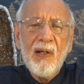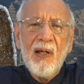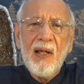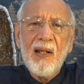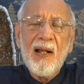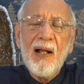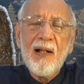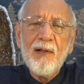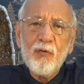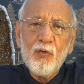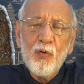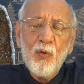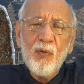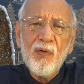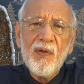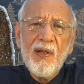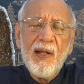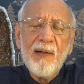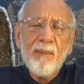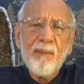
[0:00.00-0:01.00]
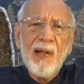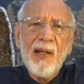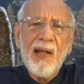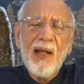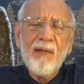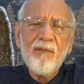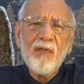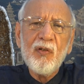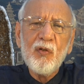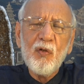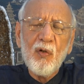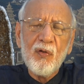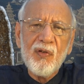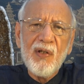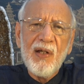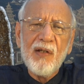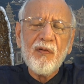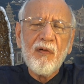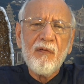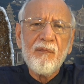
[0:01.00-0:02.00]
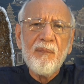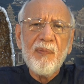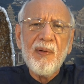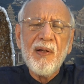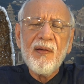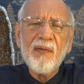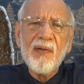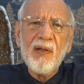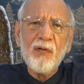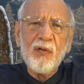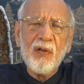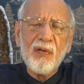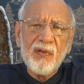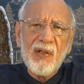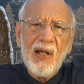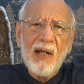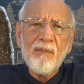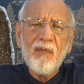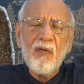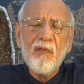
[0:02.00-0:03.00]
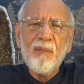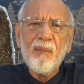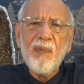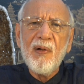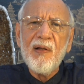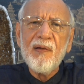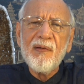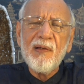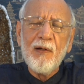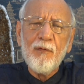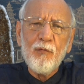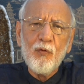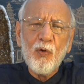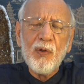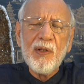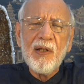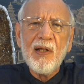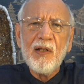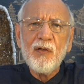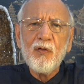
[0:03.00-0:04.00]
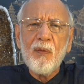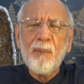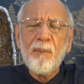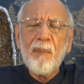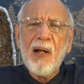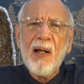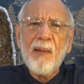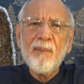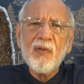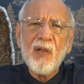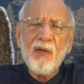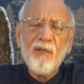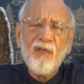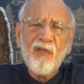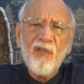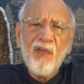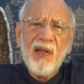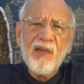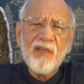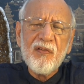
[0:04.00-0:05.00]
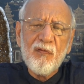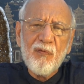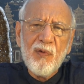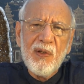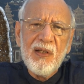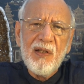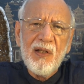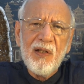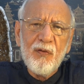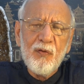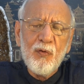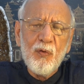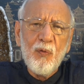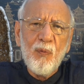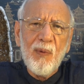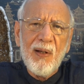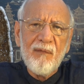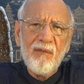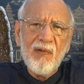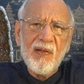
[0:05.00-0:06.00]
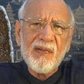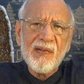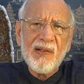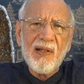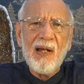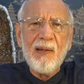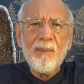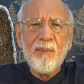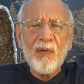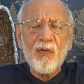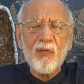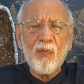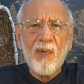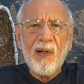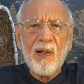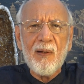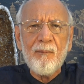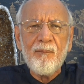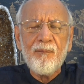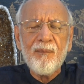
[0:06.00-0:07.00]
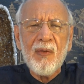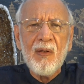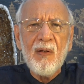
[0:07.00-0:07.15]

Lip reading: And I'll do that by having your date of birth and your time of birth and looking at your palms and face reading you while we Skype as well.